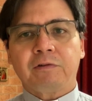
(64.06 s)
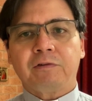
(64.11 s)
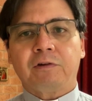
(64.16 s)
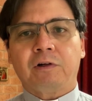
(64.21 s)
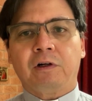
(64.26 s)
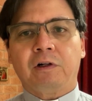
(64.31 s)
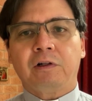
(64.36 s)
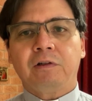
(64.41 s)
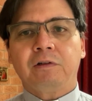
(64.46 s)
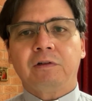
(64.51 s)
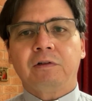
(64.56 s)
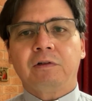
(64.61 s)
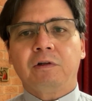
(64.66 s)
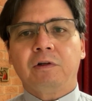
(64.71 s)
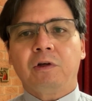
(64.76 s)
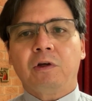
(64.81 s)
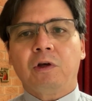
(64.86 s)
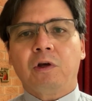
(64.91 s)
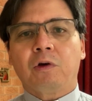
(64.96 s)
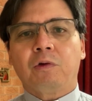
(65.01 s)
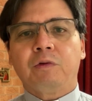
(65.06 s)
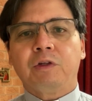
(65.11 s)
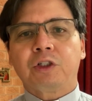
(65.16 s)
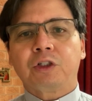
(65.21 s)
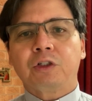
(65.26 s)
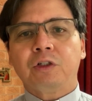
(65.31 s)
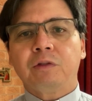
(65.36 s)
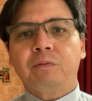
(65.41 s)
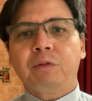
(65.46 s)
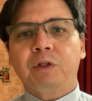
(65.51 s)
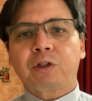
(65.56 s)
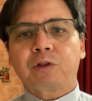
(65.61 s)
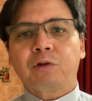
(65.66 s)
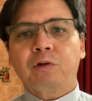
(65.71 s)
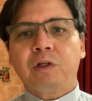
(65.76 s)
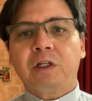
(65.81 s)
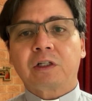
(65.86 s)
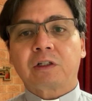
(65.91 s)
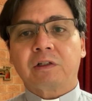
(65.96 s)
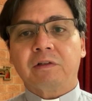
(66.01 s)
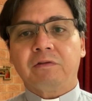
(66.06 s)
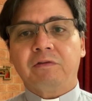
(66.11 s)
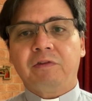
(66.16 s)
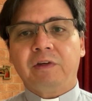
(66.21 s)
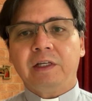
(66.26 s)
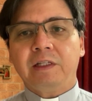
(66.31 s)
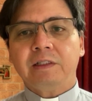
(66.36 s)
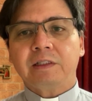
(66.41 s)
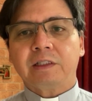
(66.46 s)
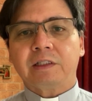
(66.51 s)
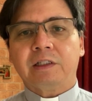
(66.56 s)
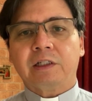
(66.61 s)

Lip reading: of all, we should be truly convinced